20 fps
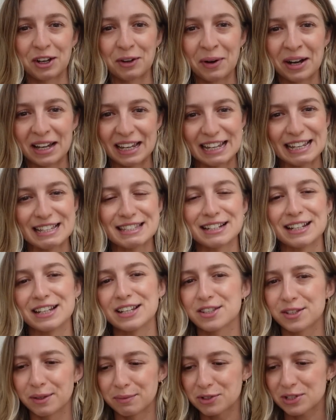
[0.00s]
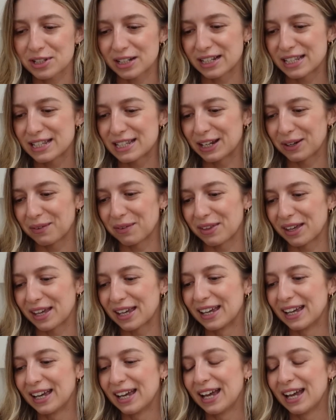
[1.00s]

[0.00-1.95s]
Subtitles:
quite easily, so I'm just going to stick with it.